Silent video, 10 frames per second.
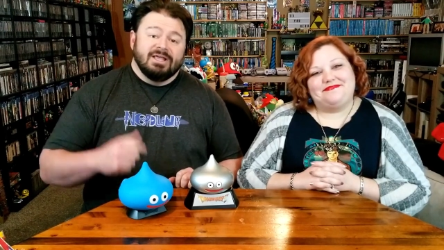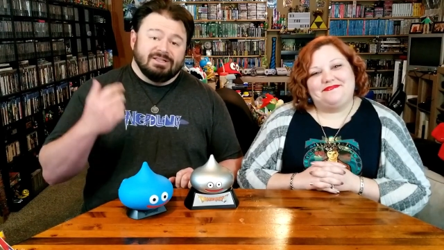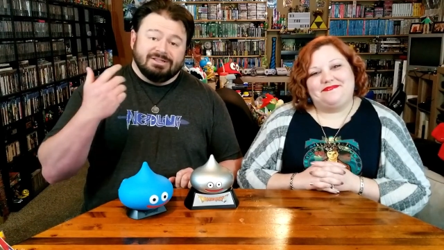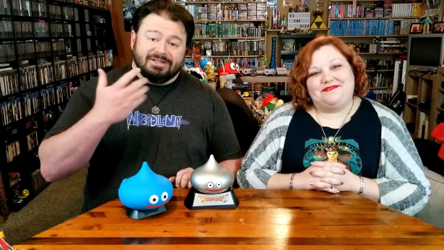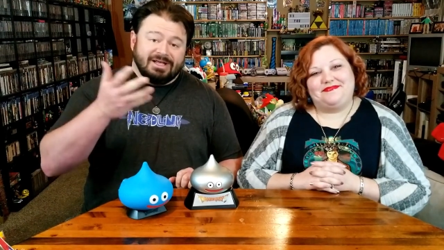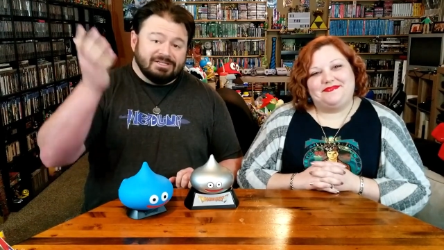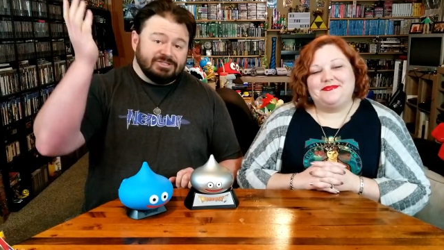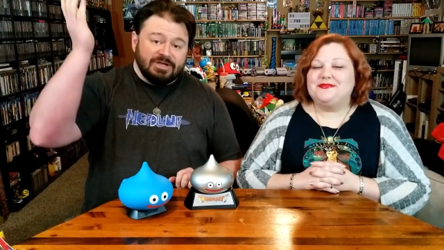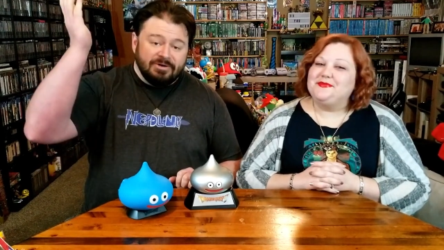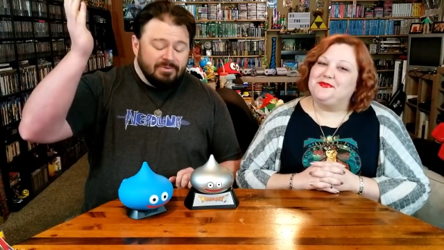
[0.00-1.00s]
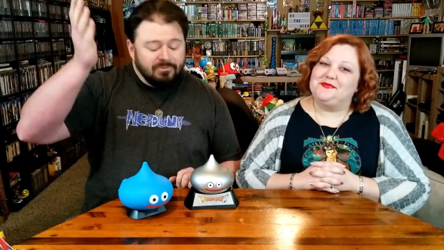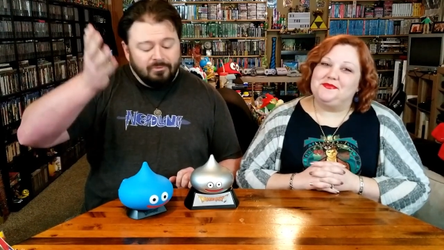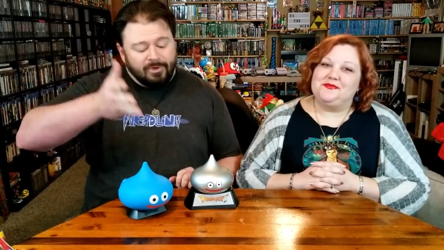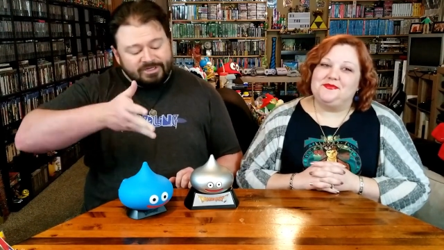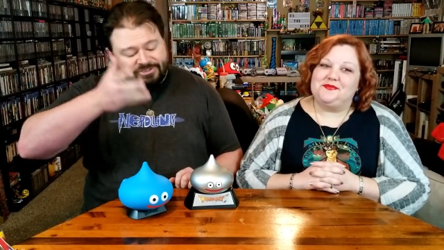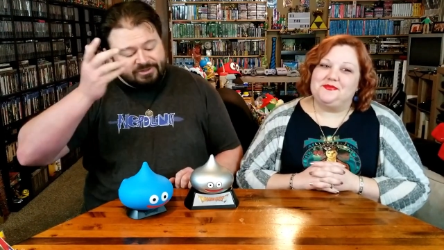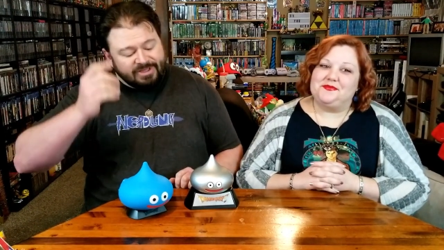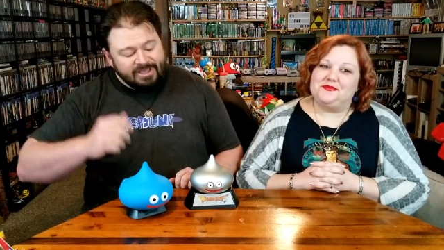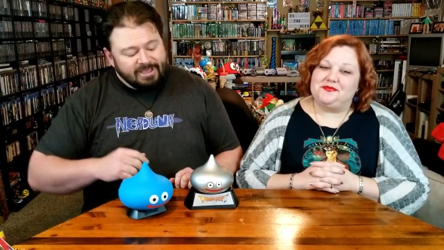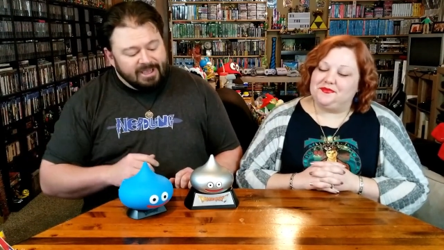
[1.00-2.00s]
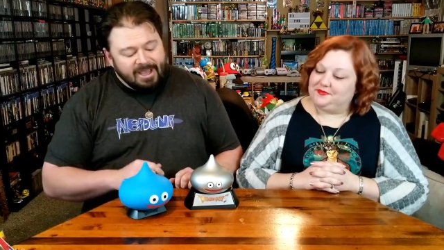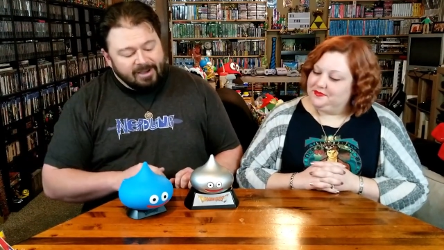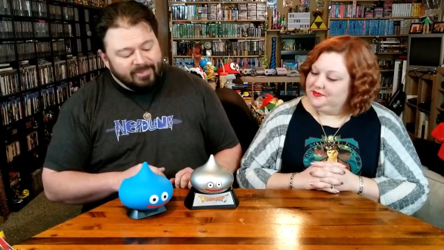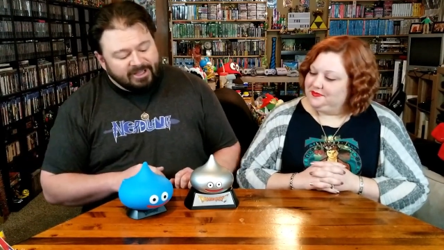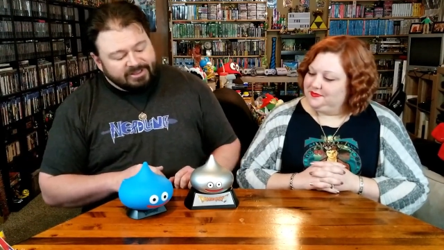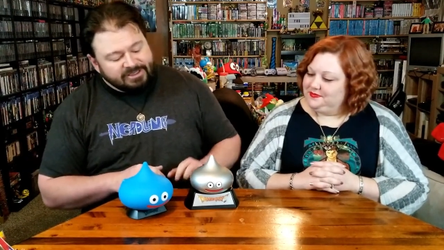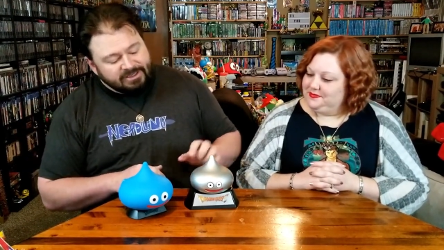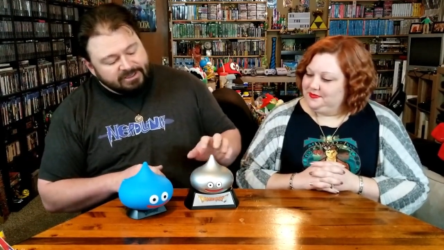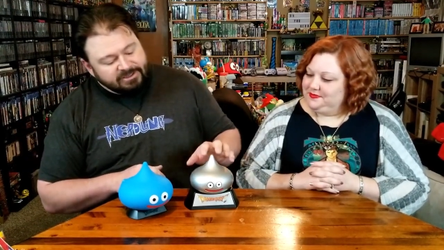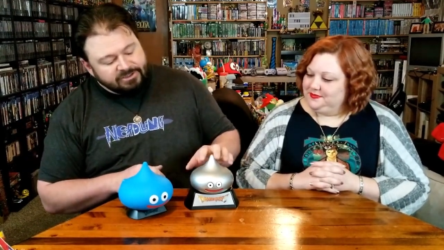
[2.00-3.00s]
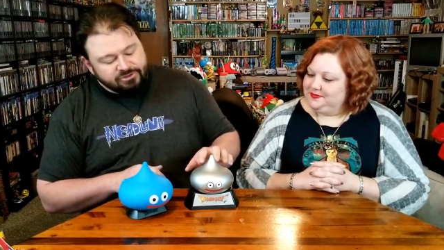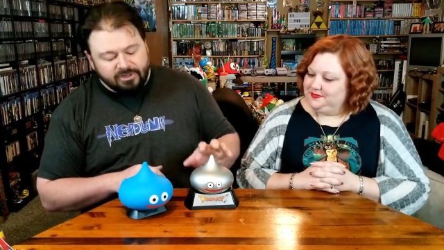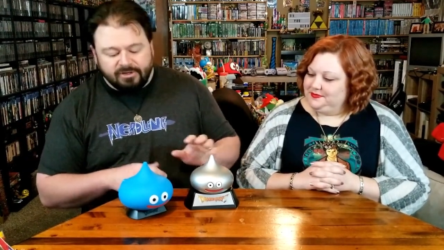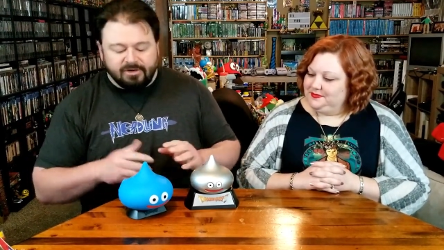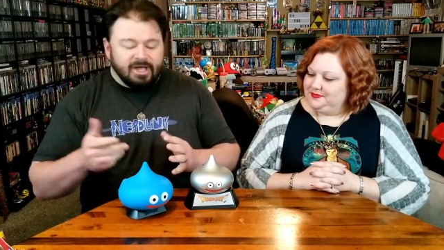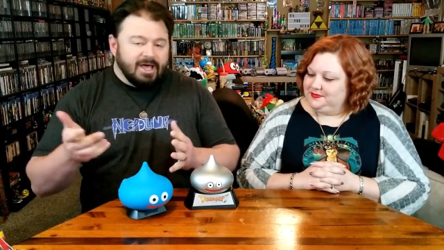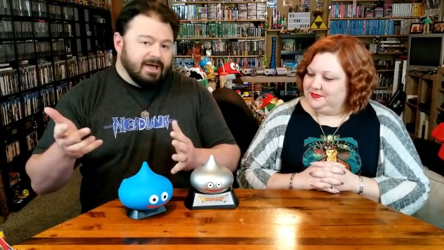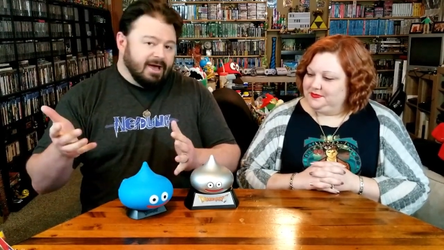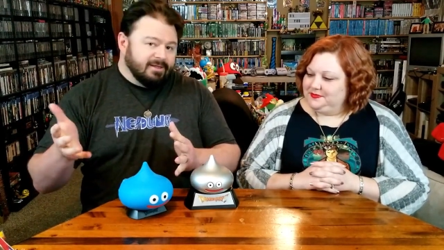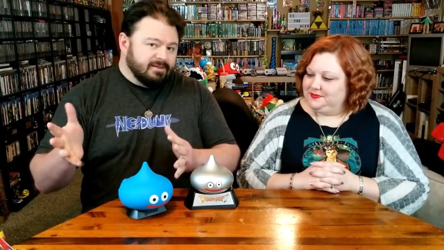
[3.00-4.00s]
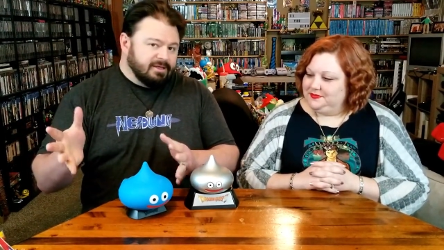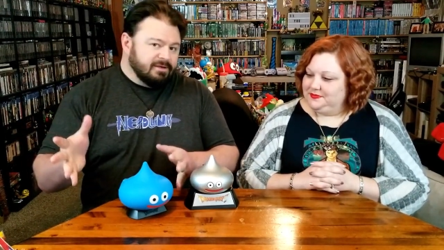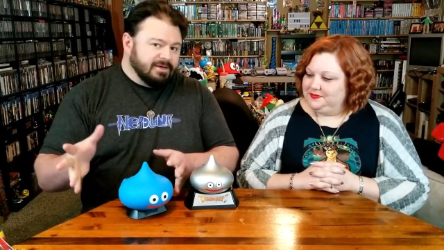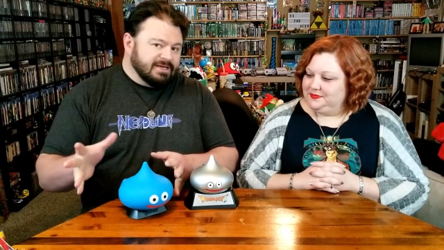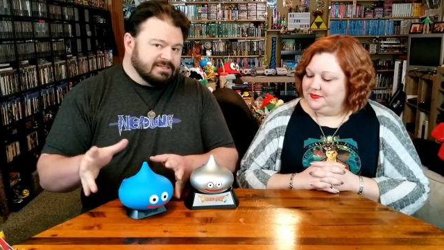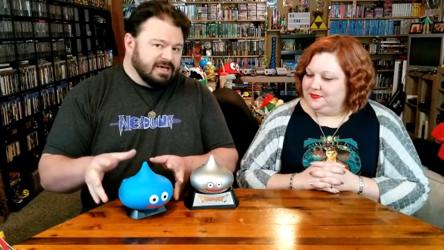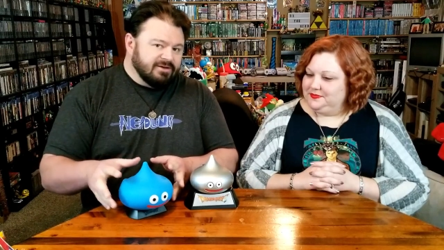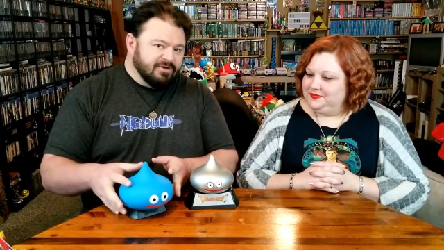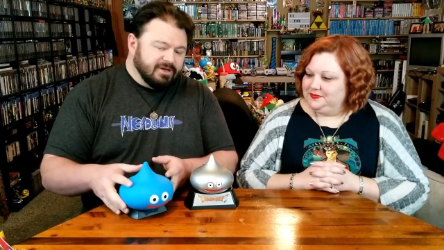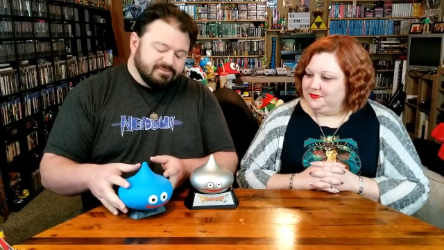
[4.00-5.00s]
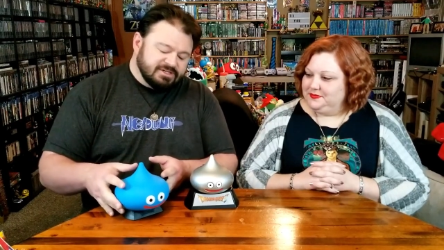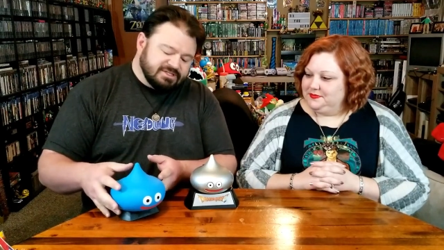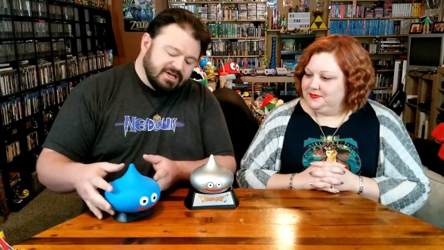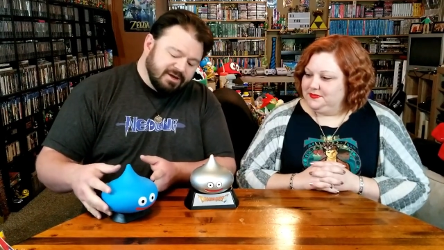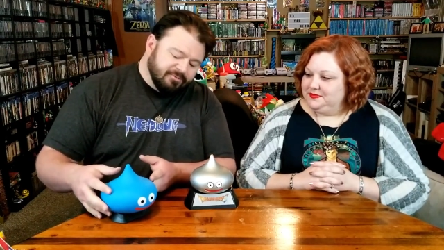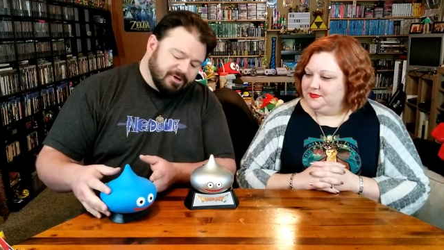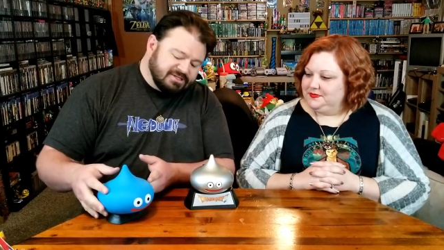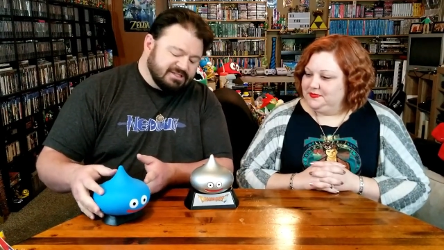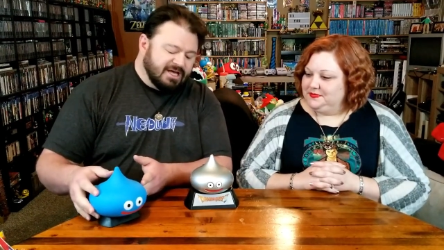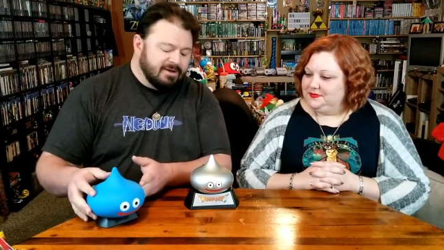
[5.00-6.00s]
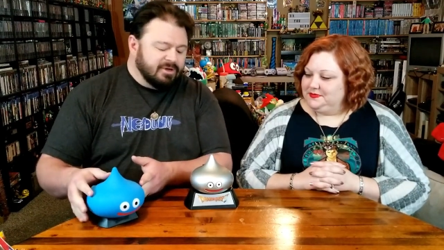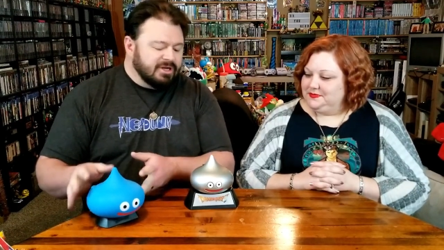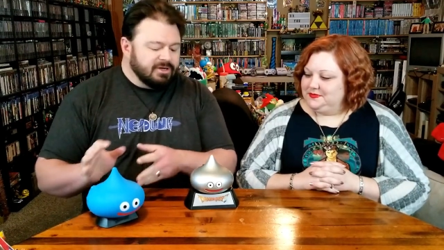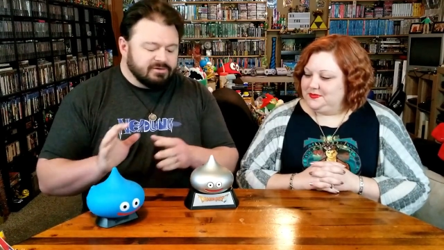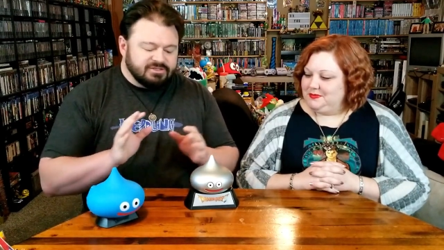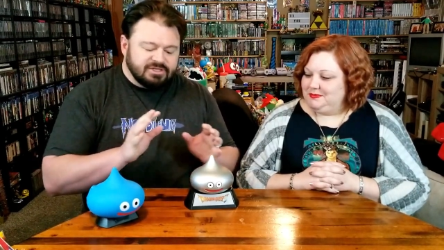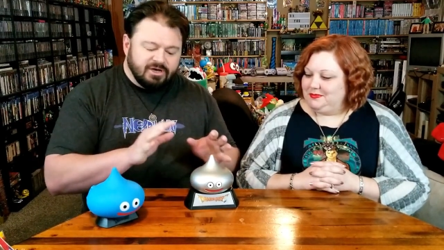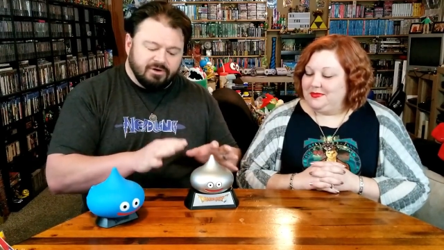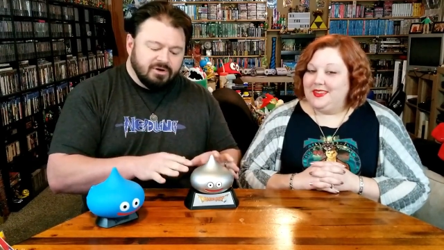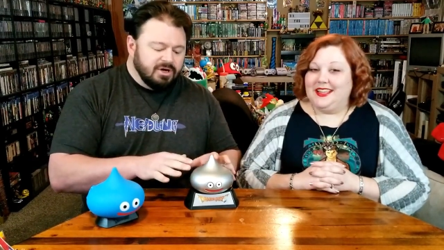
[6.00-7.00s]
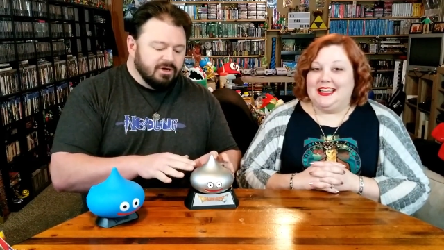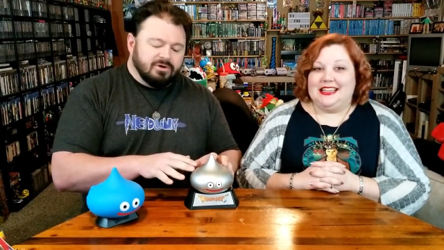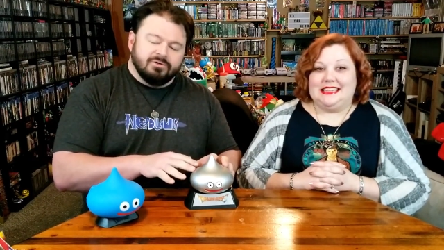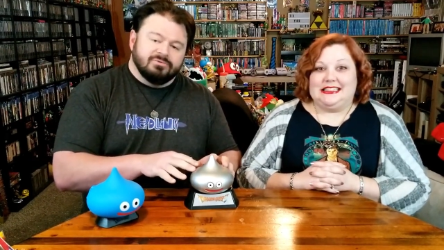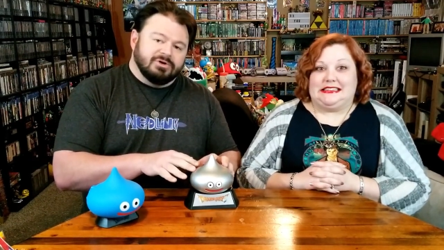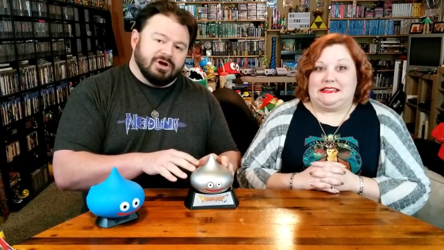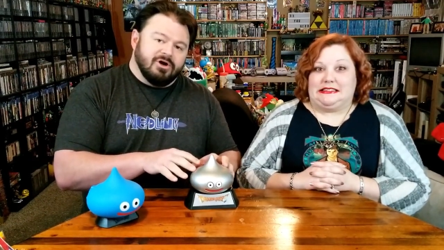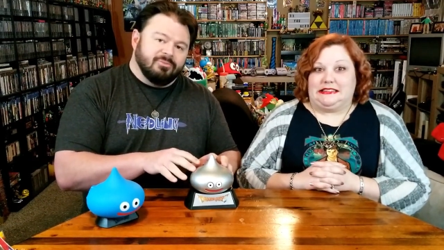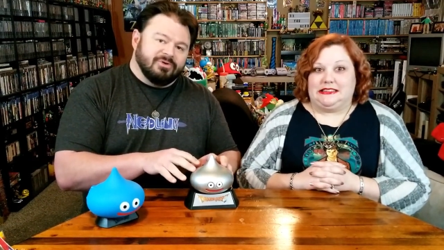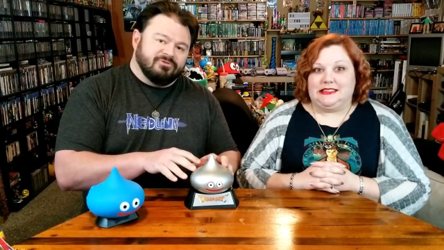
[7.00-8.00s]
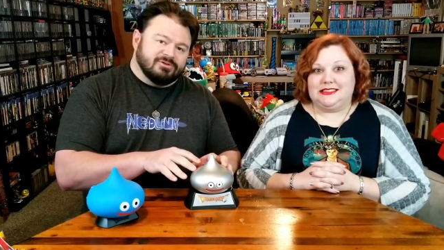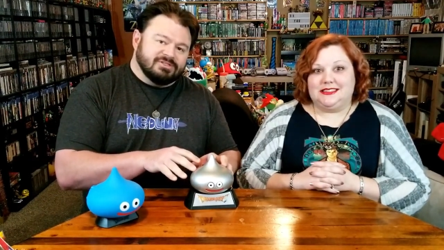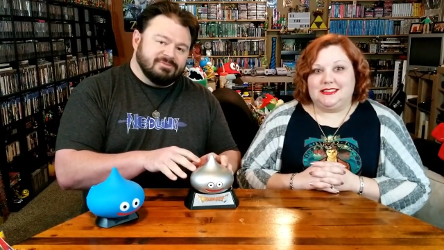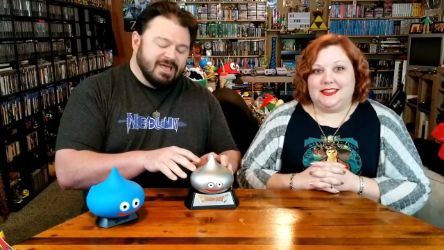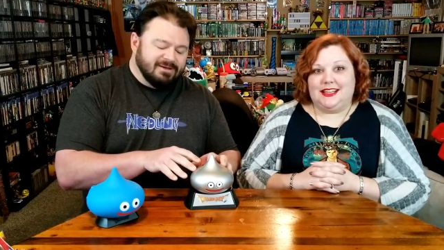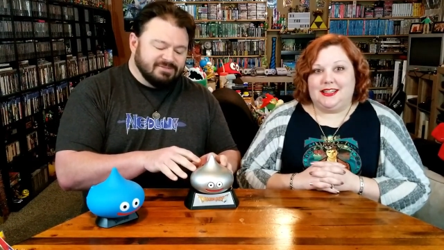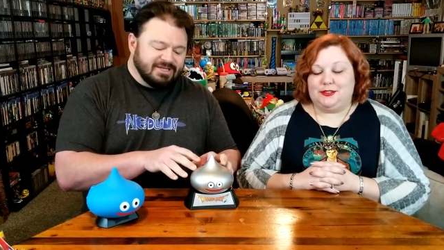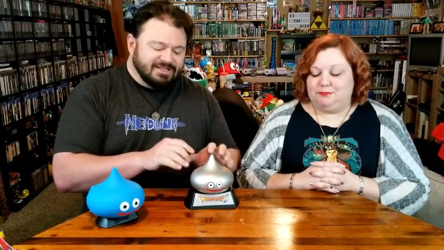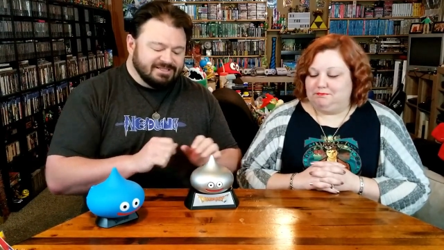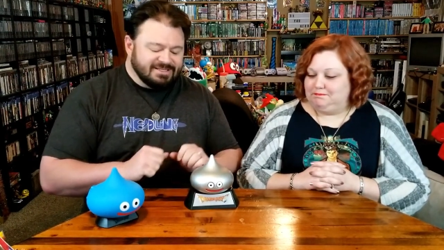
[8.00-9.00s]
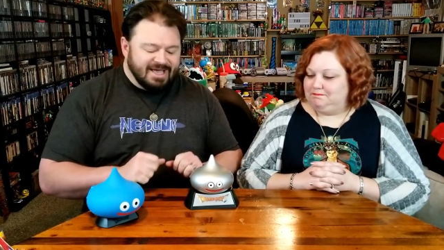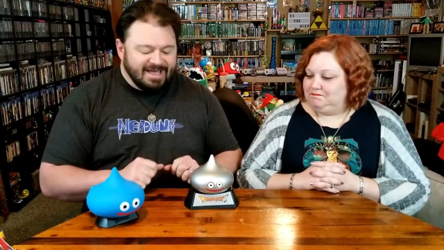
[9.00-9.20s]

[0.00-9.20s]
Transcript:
Speaker 1: let us know what you think about the controller. Uh, I think you guys kind of helped us name Russ in here, so we're open for some names yeah. on this guy